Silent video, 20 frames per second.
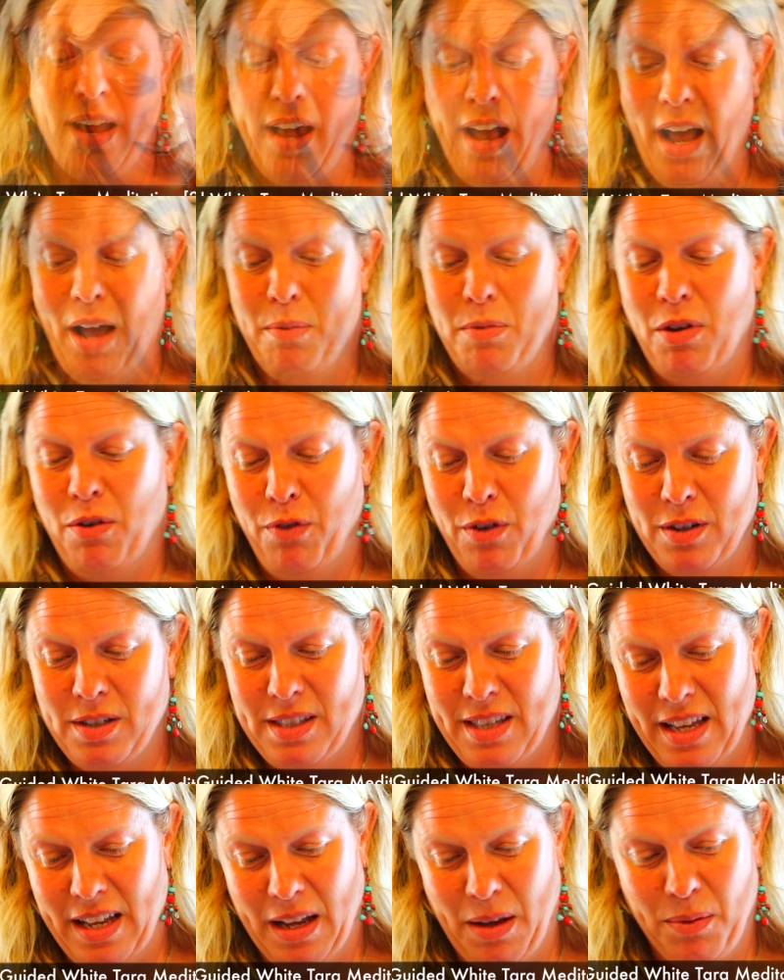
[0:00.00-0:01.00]
The first
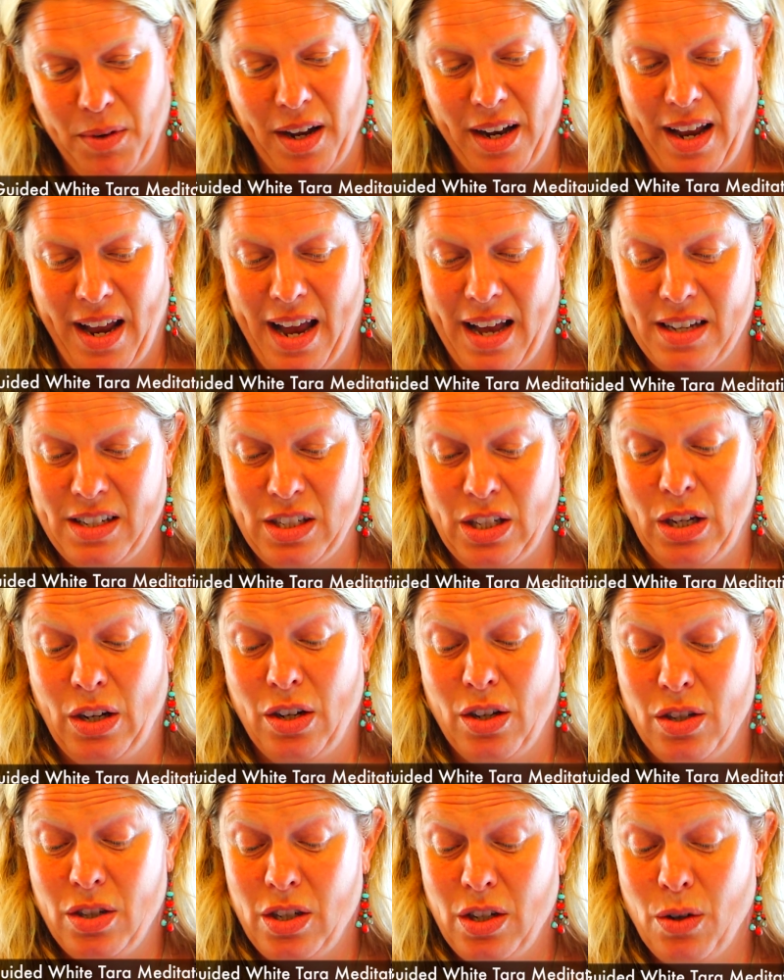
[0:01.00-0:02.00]
thing I'm going to ask you
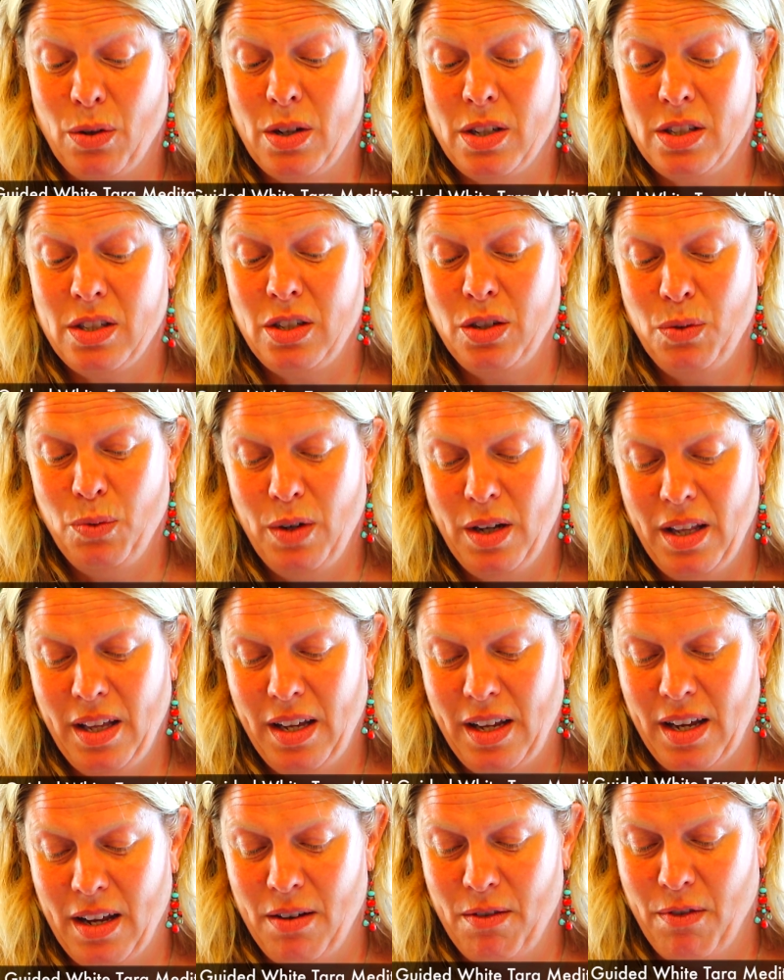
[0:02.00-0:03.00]
to do is to
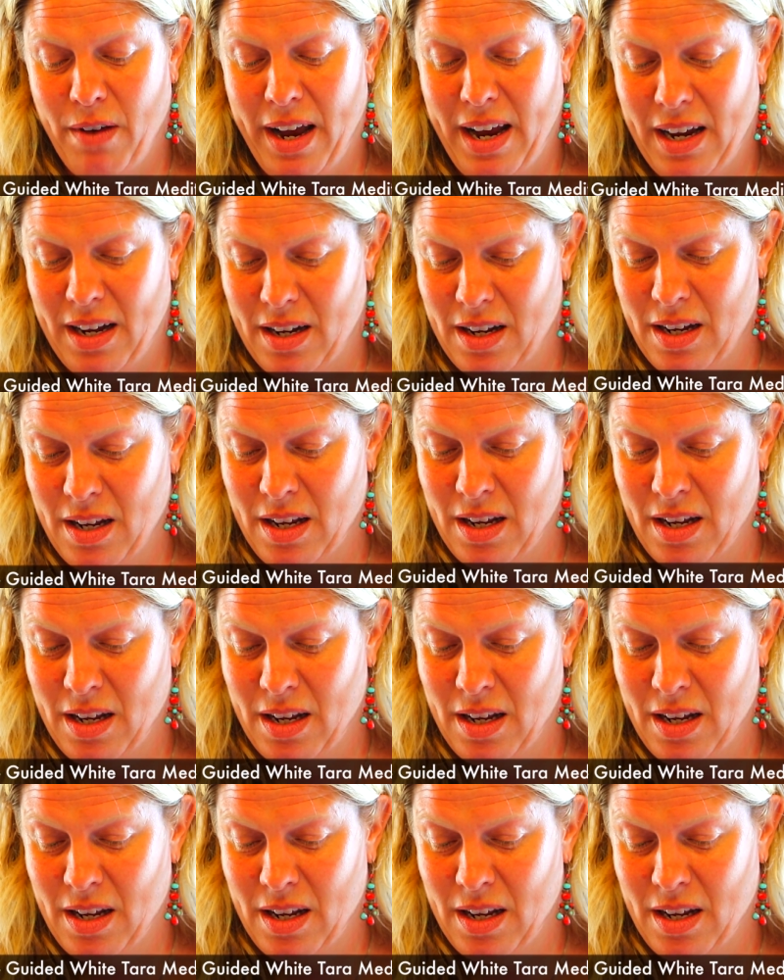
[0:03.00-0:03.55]
really invite